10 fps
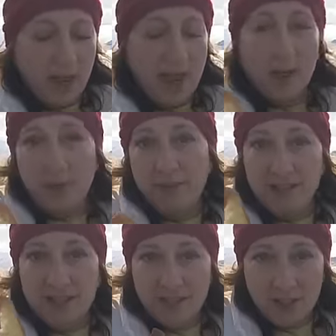I could
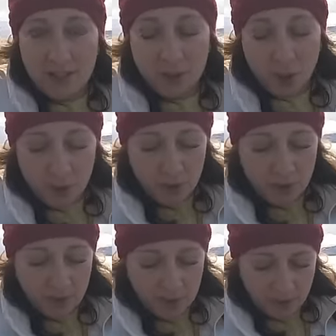even
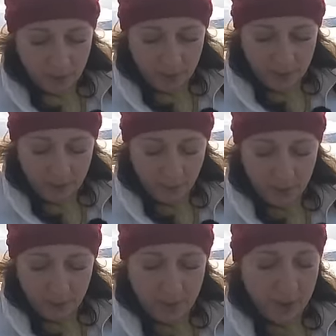toast this bread
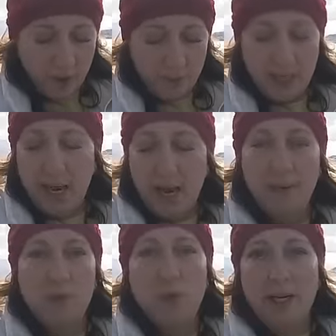with butter, but
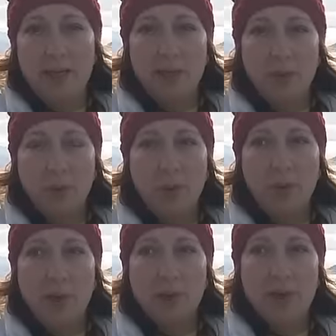I'm too lazy to do it
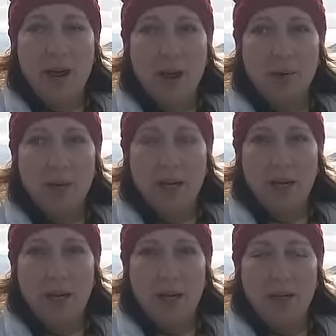because now
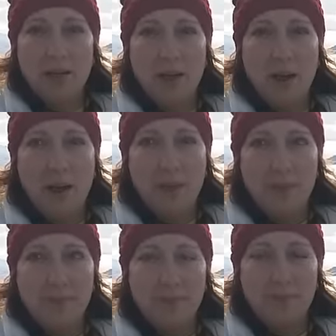it's
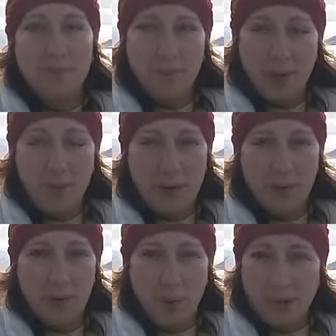
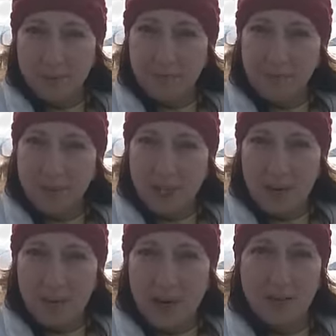-1 and
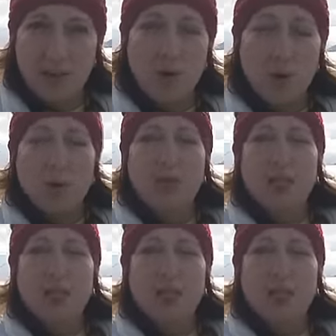I'm kind of cold